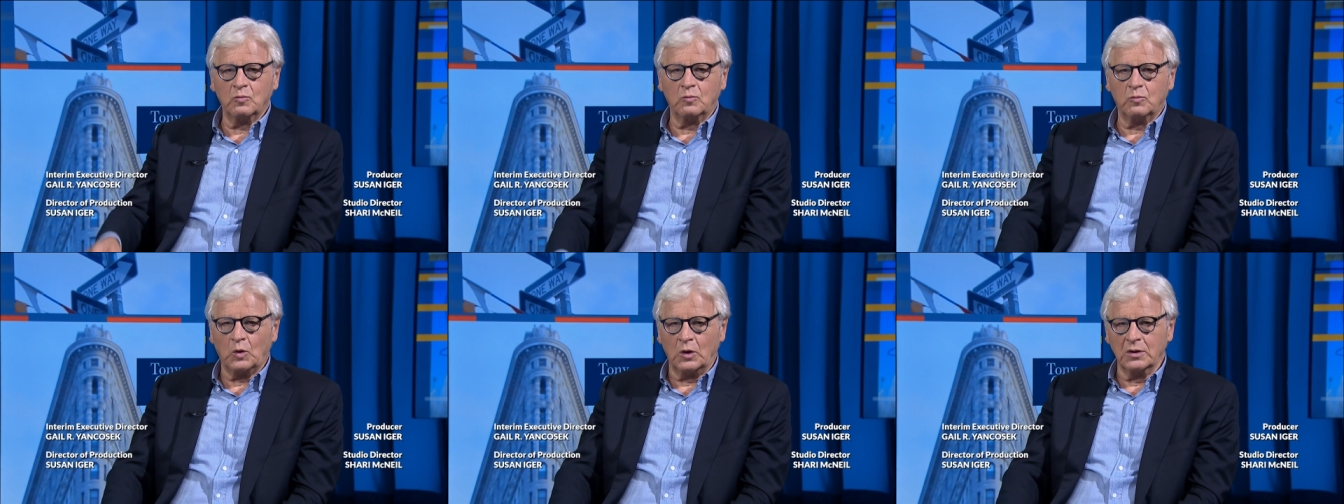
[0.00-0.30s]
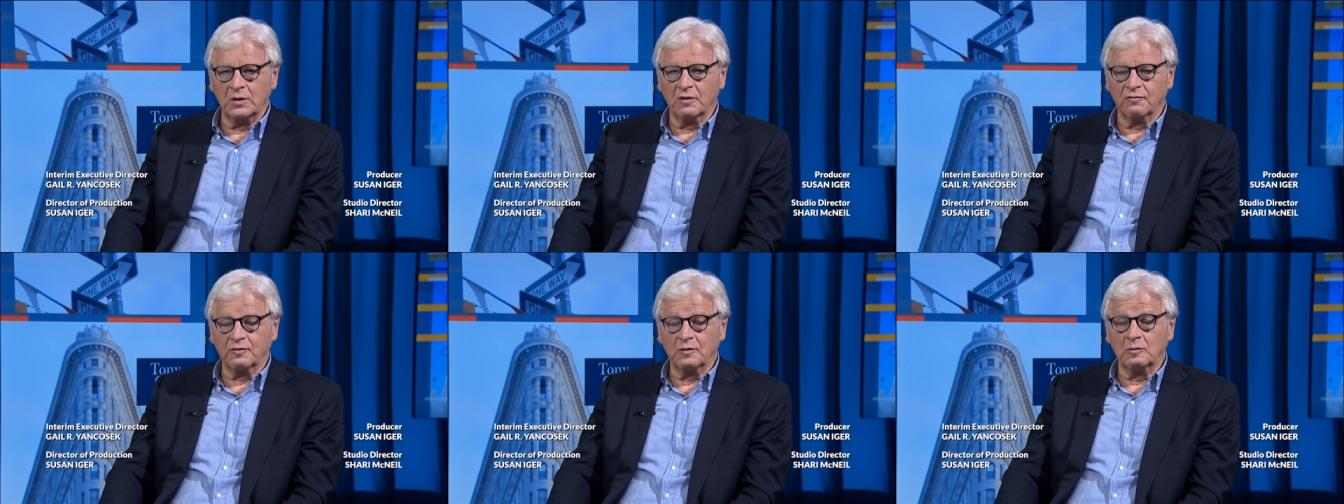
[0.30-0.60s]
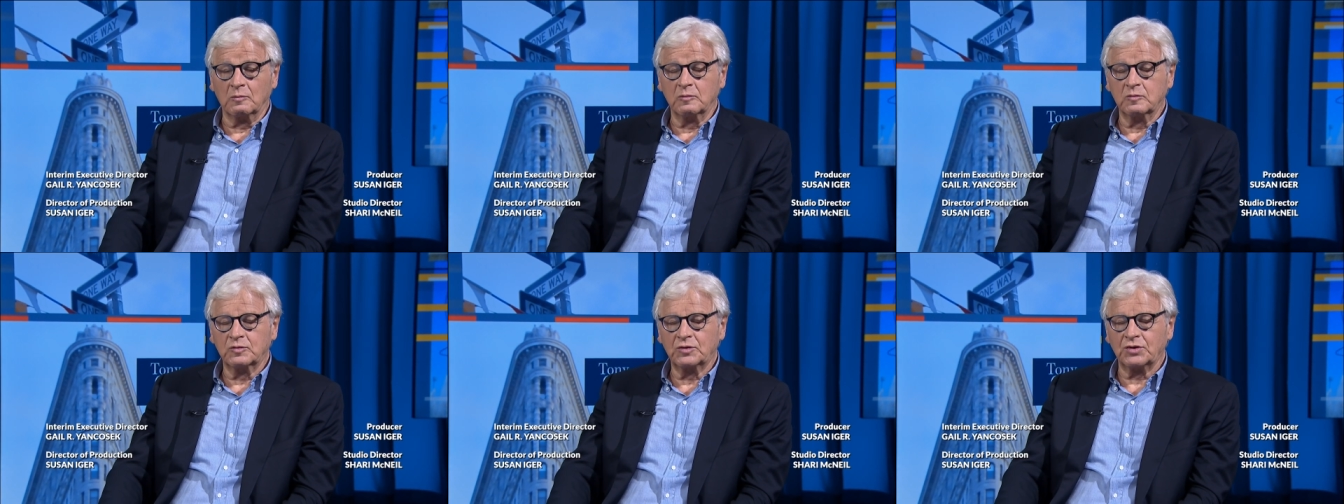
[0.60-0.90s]

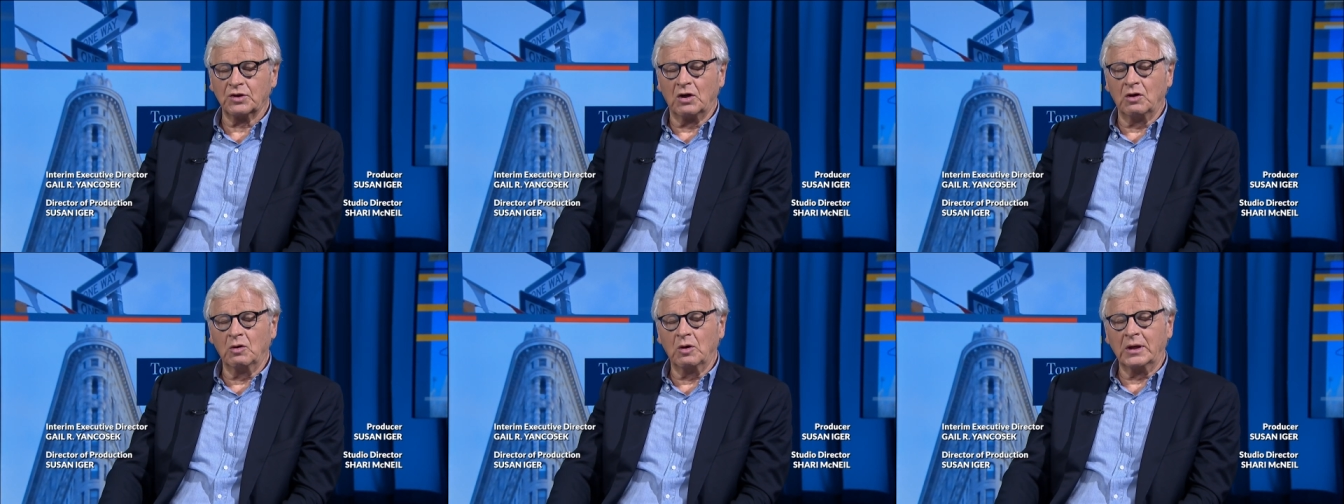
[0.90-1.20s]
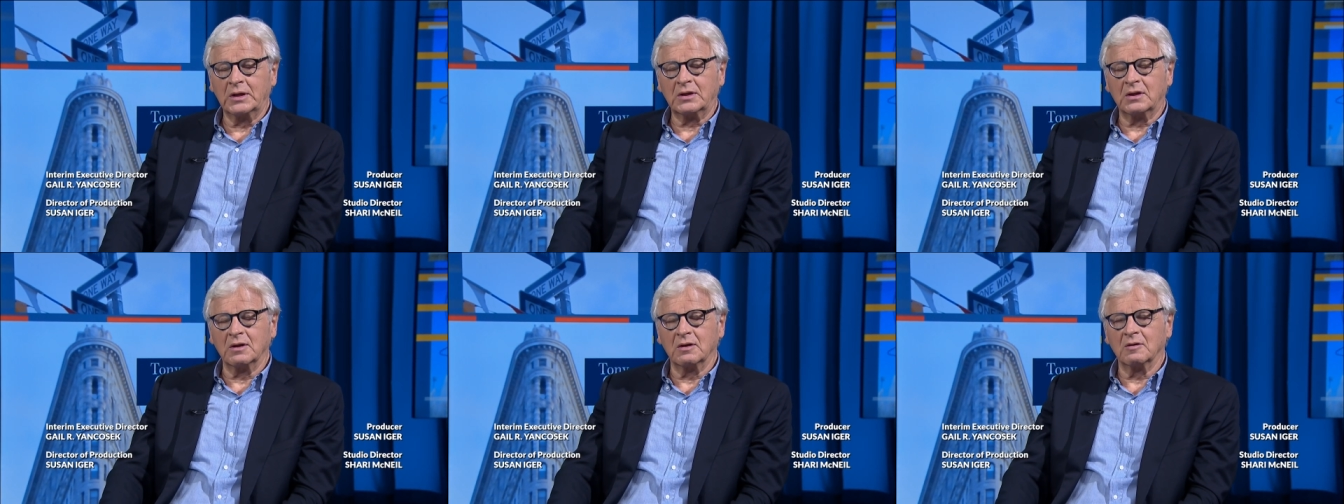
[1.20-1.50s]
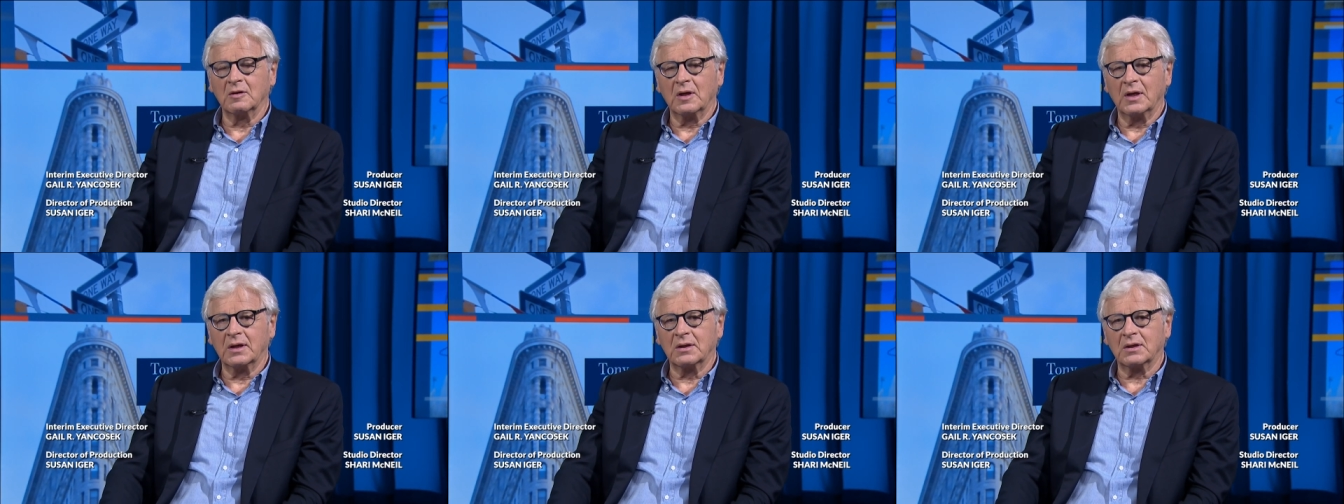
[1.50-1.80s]
wonderful show at
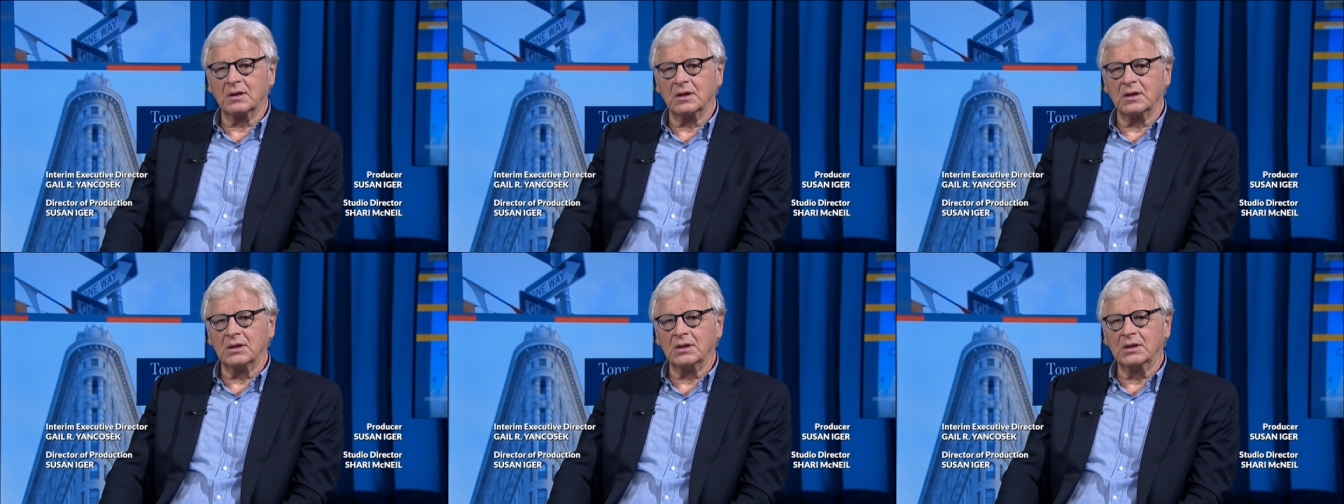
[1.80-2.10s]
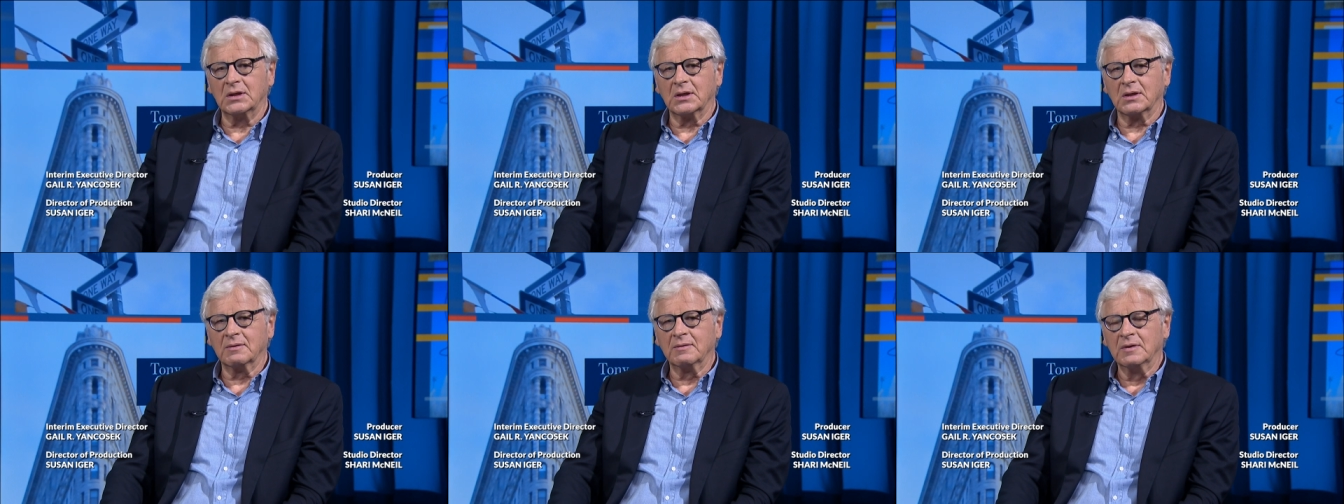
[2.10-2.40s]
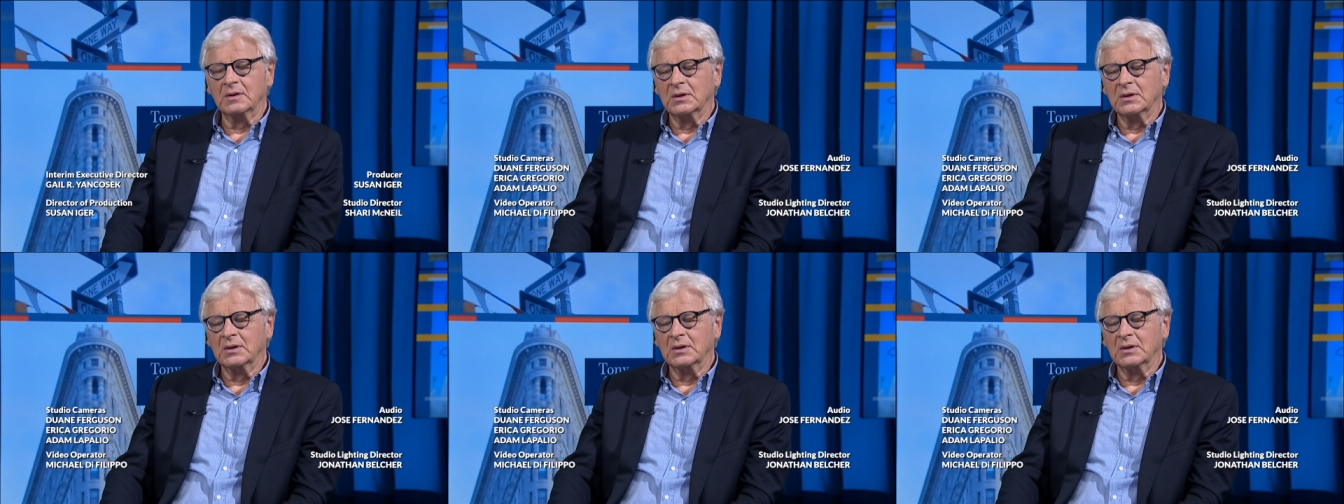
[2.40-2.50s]
the